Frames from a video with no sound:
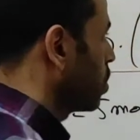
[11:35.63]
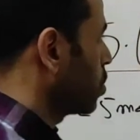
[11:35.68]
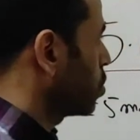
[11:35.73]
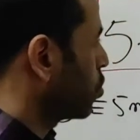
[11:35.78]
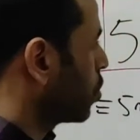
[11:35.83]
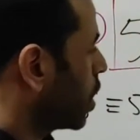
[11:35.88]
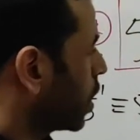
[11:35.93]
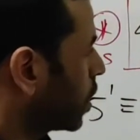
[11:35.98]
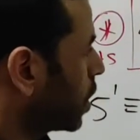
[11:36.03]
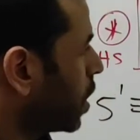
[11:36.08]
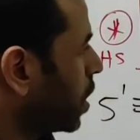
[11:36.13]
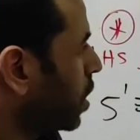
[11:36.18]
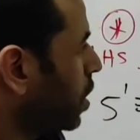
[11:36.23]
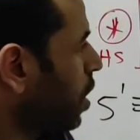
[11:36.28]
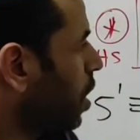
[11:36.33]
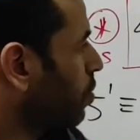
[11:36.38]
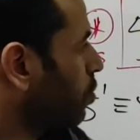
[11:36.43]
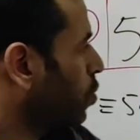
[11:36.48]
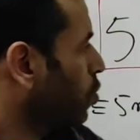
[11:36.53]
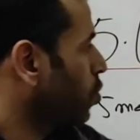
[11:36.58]
so again
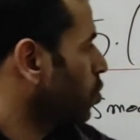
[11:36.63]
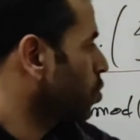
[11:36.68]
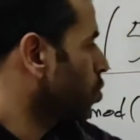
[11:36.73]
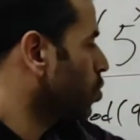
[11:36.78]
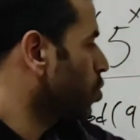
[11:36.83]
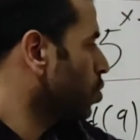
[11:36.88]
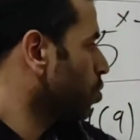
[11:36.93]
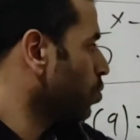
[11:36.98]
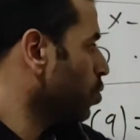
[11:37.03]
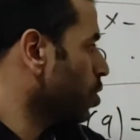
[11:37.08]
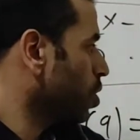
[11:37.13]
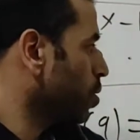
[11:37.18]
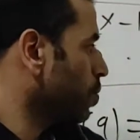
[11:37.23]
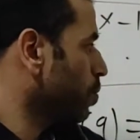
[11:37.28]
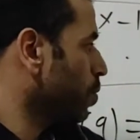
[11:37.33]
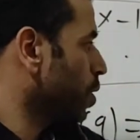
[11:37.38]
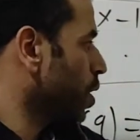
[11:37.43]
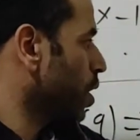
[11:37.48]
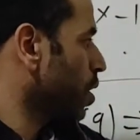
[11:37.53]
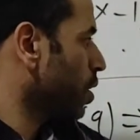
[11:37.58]
I'm going to
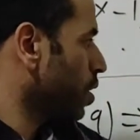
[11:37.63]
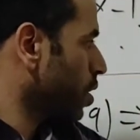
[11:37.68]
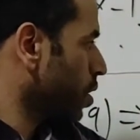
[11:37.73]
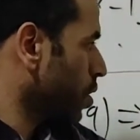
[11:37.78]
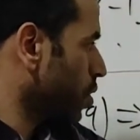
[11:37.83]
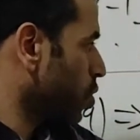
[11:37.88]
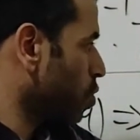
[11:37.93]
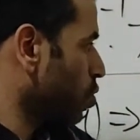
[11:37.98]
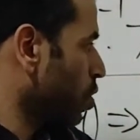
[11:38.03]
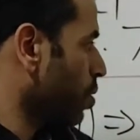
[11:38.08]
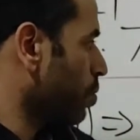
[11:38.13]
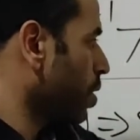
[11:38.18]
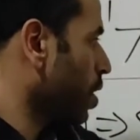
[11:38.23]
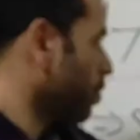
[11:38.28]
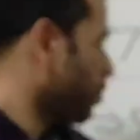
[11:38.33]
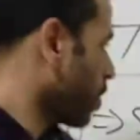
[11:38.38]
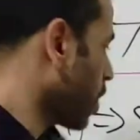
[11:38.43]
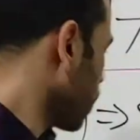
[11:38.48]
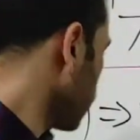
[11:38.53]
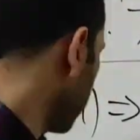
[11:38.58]
multiply this one by
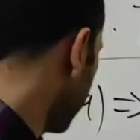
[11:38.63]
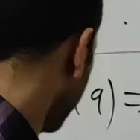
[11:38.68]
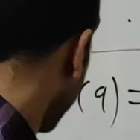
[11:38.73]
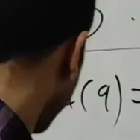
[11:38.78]
5.